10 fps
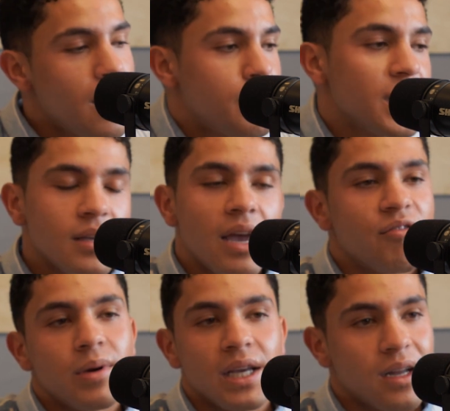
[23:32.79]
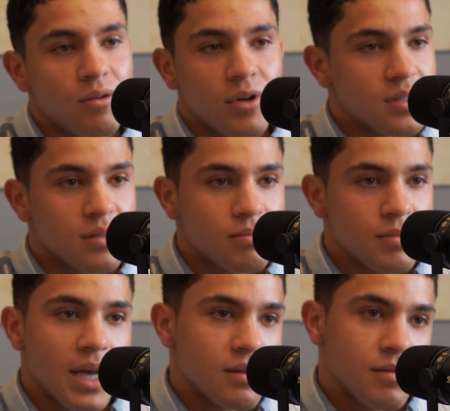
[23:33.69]
Basically everybody kind of wants
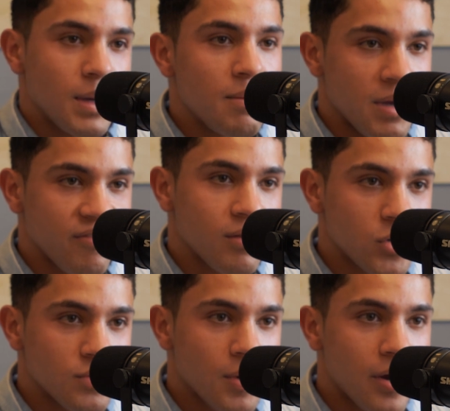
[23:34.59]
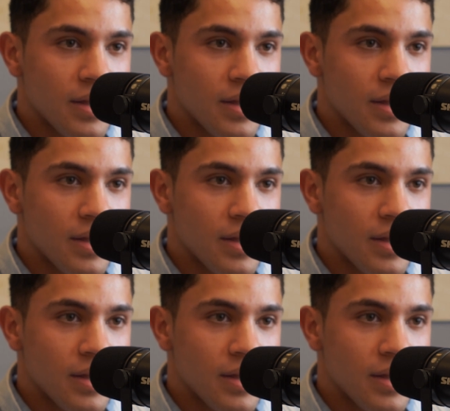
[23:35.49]
like to meet me for the most part.